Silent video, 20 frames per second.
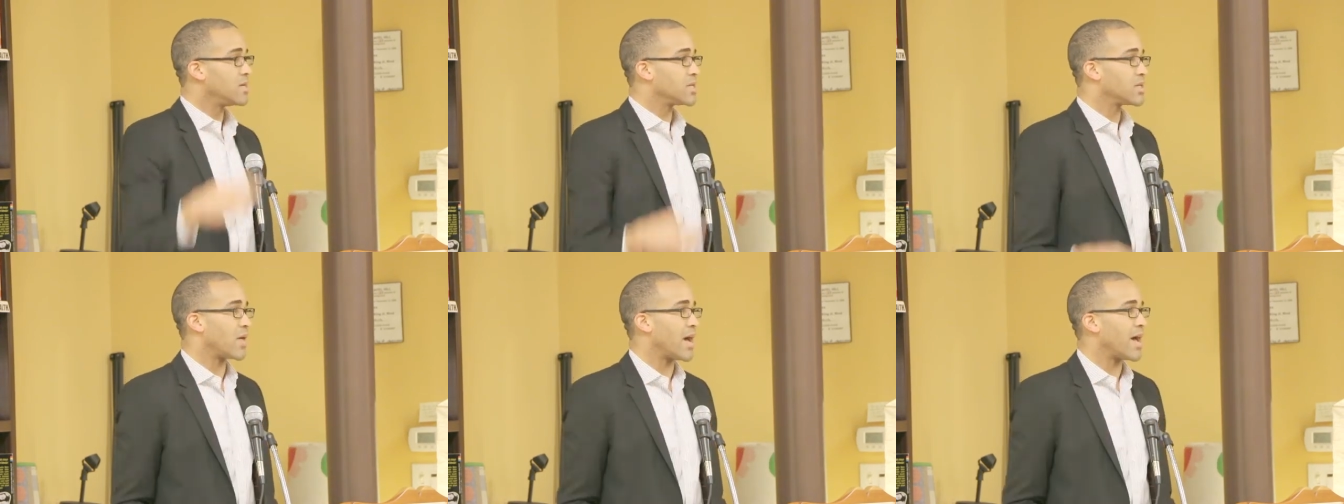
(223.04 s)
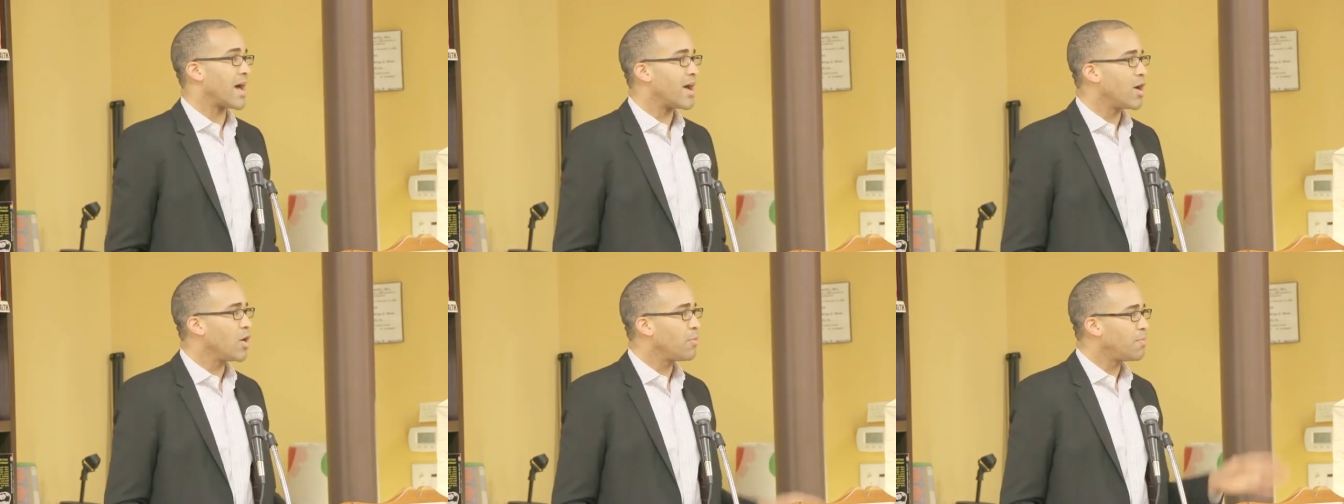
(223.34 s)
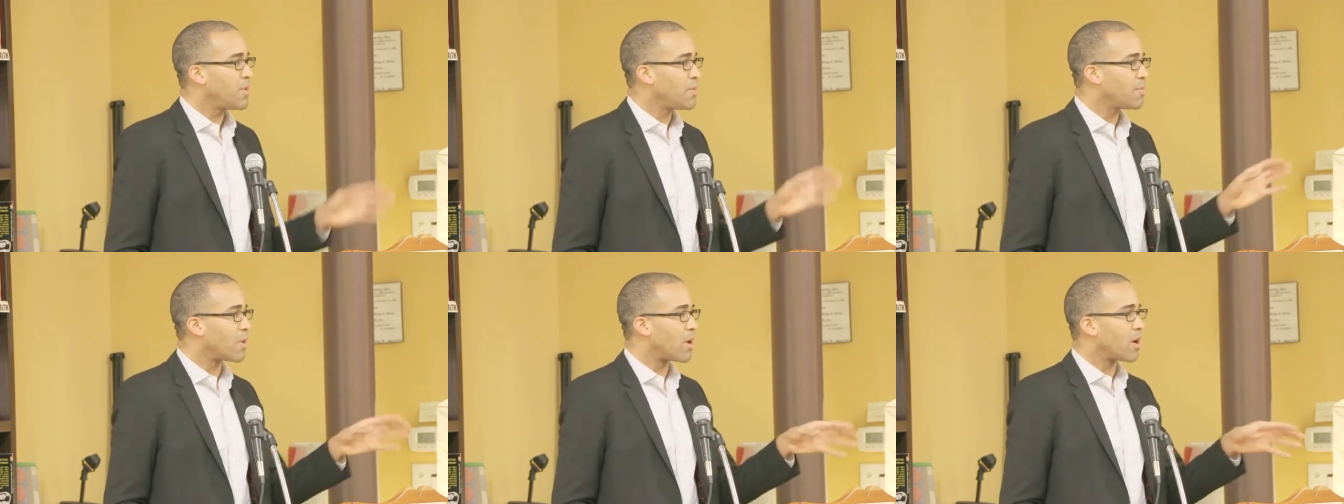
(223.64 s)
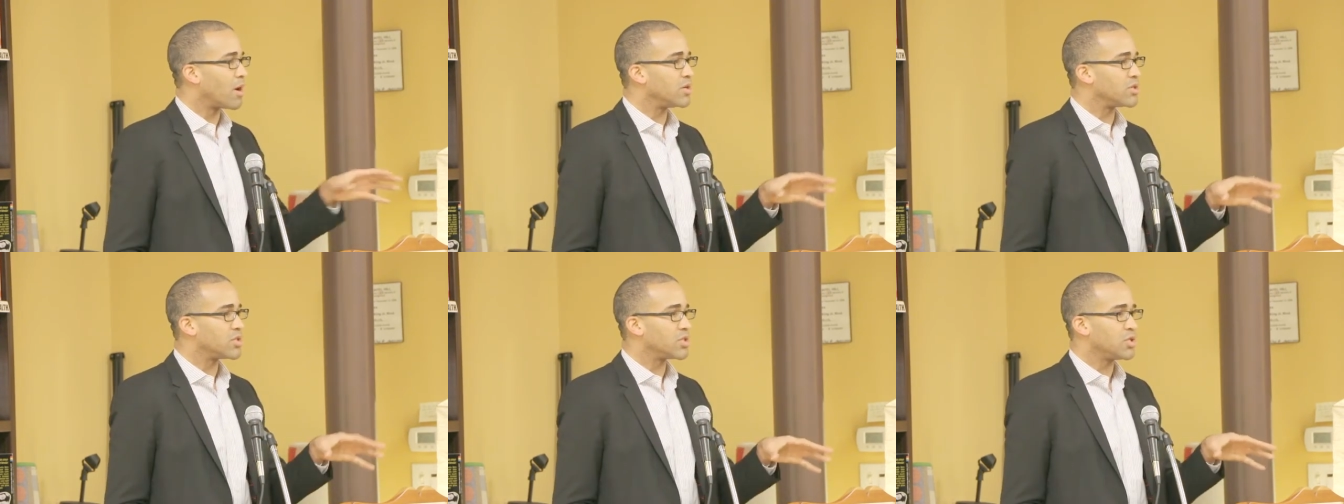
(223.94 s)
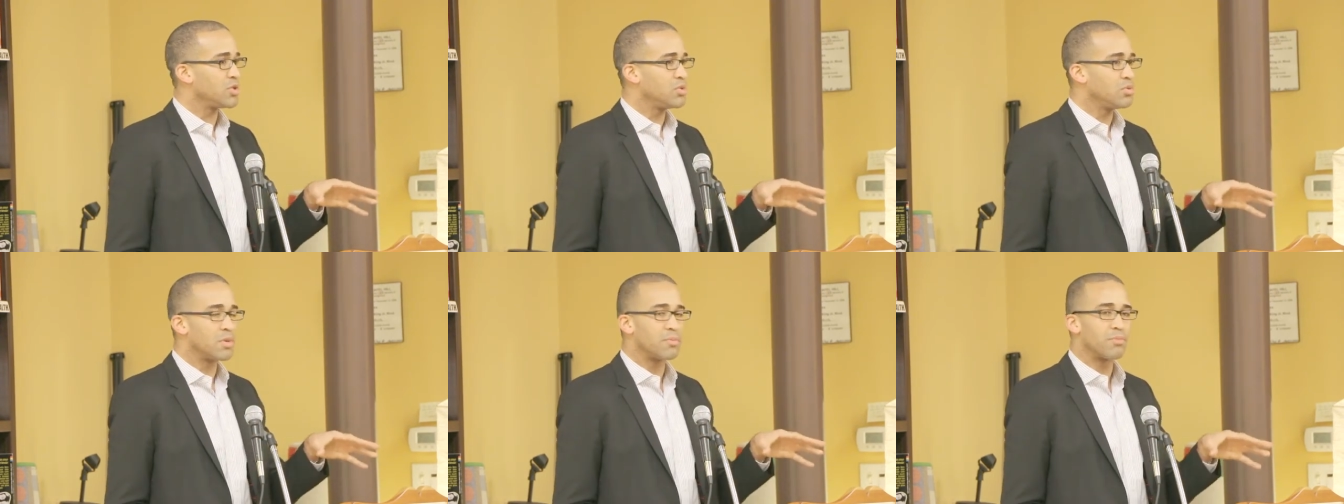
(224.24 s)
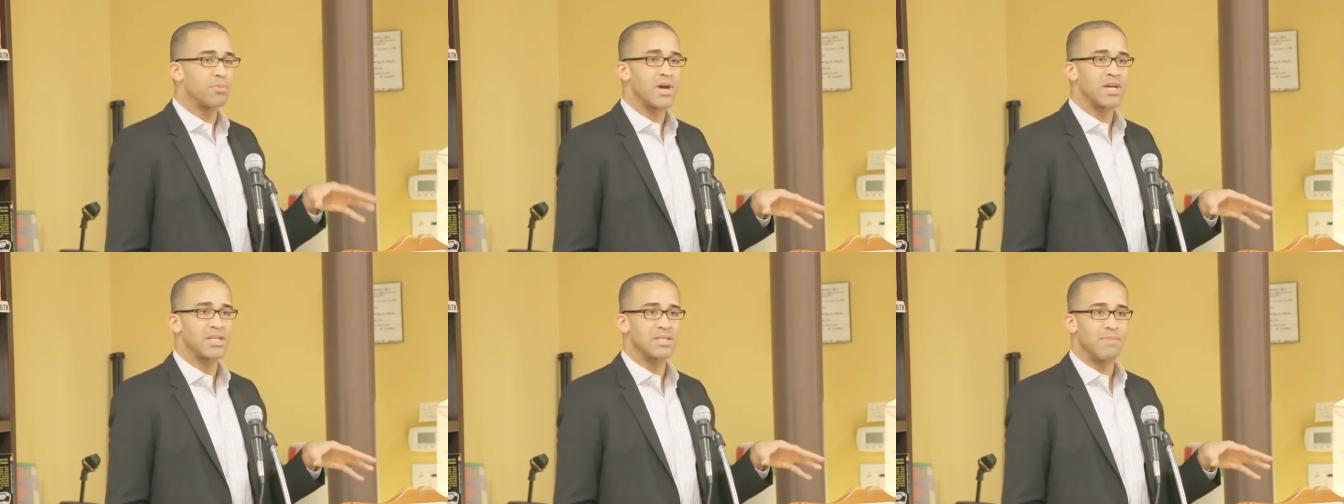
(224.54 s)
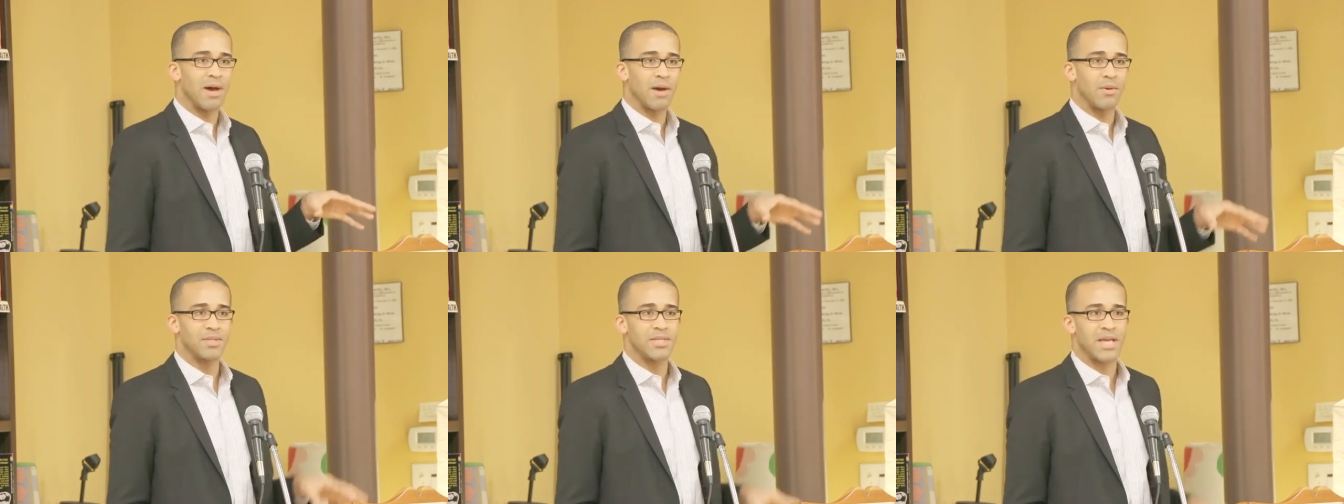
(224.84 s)
So I hope people aren't too depressed
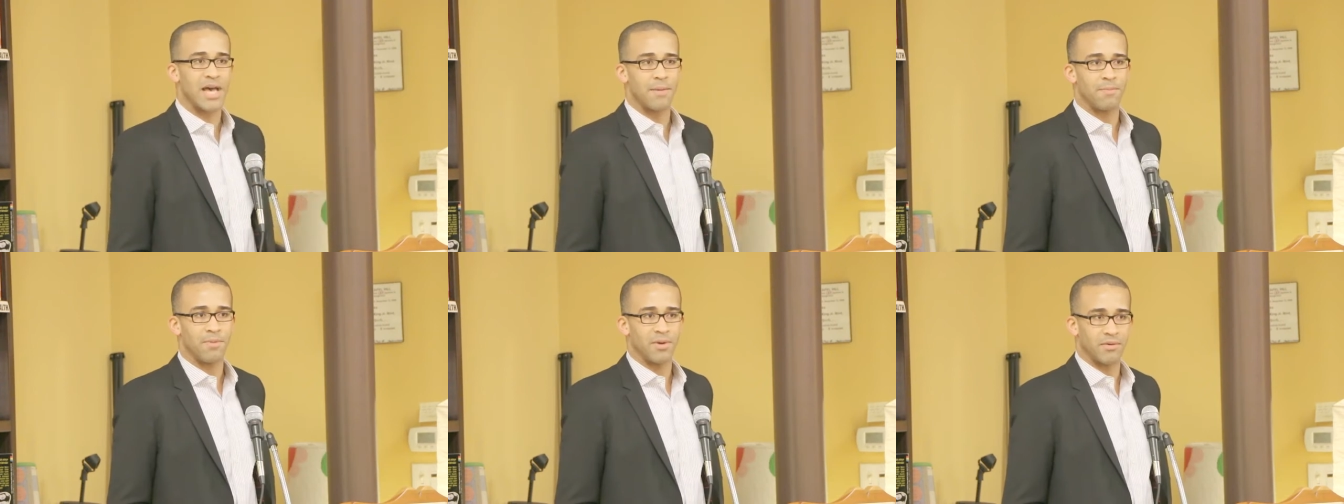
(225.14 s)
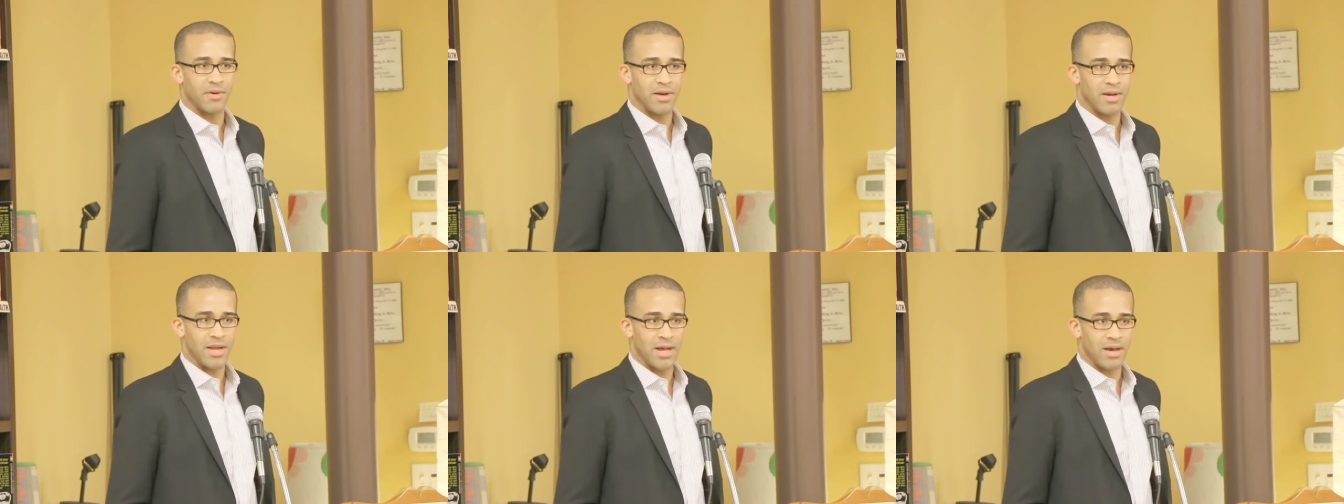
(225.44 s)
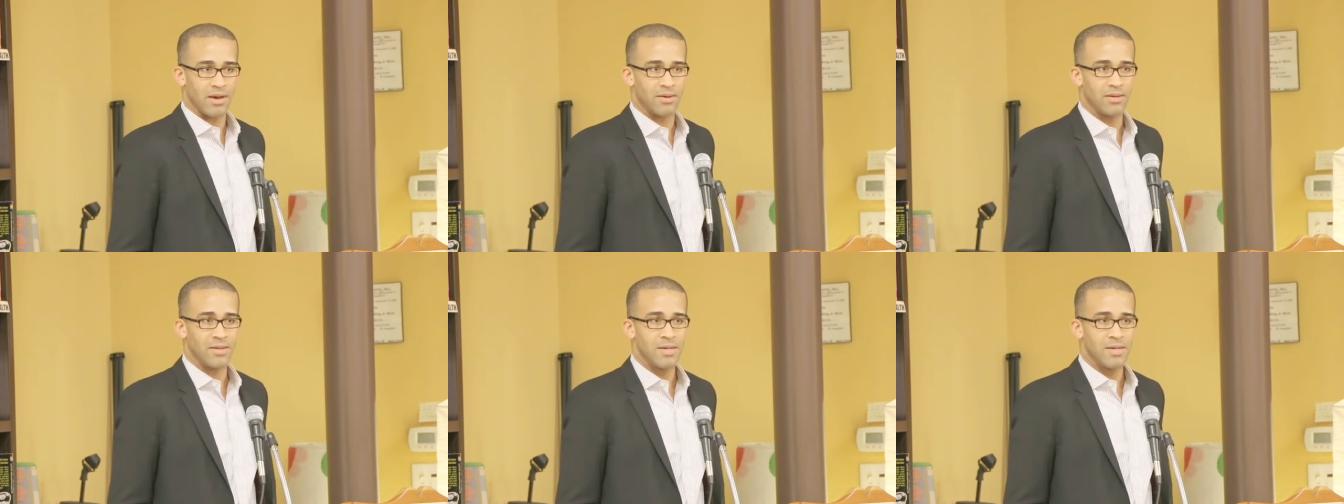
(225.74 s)
by what's happening right now.